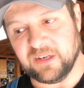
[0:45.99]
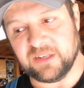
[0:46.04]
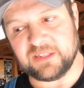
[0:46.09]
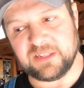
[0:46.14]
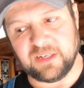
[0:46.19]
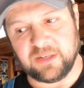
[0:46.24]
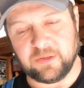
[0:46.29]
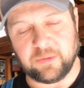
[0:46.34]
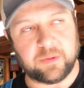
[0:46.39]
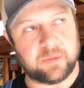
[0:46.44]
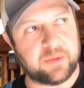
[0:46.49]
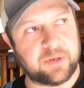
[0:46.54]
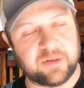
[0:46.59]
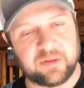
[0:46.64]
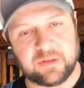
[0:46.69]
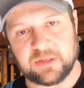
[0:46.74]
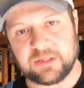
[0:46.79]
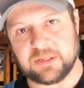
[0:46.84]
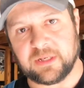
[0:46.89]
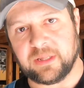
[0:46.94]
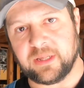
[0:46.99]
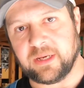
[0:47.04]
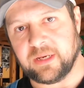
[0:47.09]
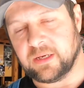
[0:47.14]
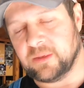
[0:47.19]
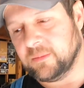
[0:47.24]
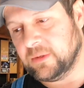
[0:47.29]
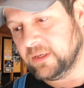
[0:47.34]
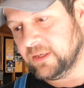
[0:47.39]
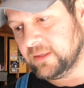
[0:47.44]
You can see a little bit better with the sunlight
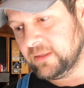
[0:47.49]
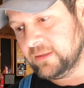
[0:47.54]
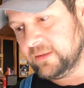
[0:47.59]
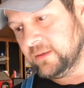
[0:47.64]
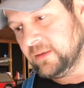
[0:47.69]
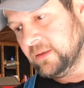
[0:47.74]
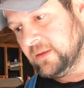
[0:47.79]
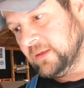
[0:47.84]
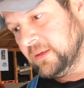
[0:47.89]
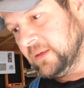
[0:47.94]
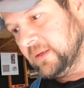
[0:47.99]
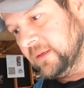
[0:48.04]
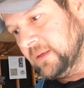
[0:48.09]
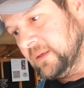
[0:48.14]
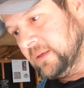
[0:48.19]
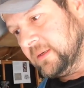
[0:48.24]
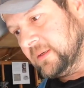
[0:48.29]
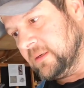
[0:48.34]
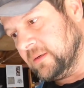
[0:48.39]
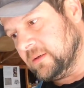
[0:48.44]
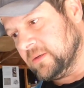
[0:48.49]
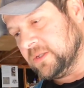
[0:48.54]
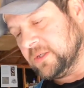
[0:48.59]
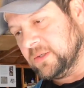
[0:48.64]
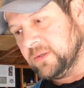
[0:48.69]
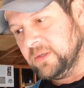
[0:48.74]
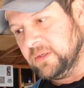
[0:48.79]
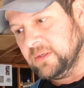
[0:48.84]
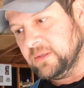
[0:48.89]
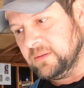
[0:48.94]
coming in, and I'll
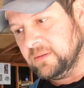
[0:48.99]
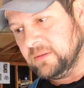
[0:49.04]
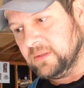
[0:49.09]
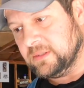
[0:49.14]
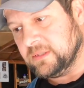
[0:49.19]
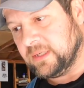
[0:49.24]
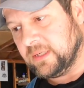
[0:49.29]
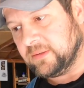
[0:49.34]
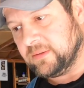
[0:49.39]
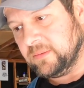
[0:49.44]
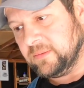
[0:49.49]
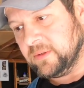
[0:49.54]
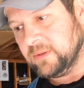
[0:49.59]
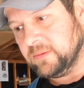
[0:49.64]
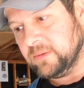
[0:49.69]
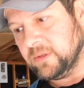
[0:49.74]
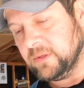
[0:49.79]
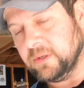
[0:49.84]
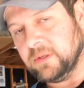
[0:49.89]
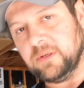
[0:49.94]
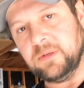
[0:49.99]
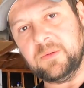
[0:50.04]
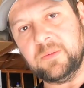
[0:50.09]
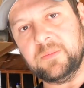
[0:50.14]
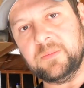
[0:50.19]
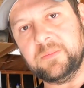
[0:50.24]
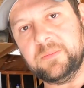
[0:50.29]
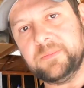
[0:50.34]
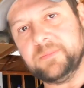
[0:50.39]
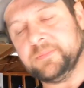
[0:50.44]
show you exactly what we're gonna do.